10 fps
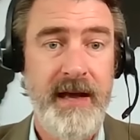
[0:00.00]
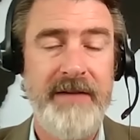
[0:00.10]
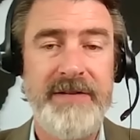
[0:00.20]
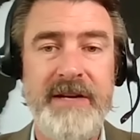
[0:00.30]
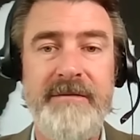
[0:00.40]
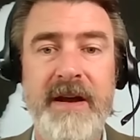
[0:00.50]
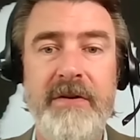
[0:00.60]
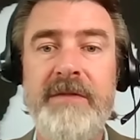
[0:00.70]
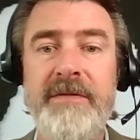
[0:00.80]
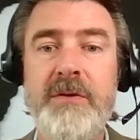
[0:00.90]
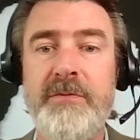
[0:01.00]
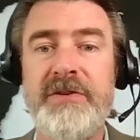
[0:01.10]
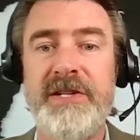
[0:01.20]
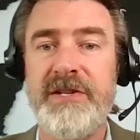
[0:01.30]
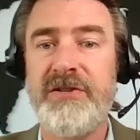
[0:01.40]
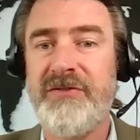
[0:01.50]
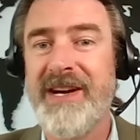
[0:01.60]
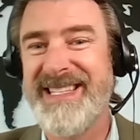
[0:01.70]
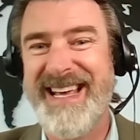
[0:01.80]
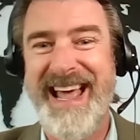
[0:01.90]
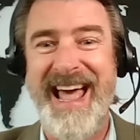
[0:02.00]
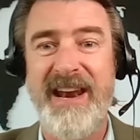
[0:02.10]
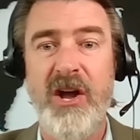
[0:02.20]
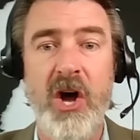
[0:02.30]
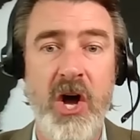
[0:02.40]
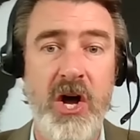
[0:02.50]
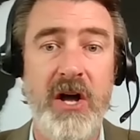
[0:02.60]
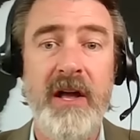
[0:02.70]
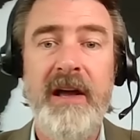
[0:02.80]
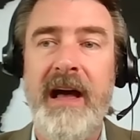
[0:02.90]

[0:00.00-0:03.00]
I've seen very few precision strikes at all.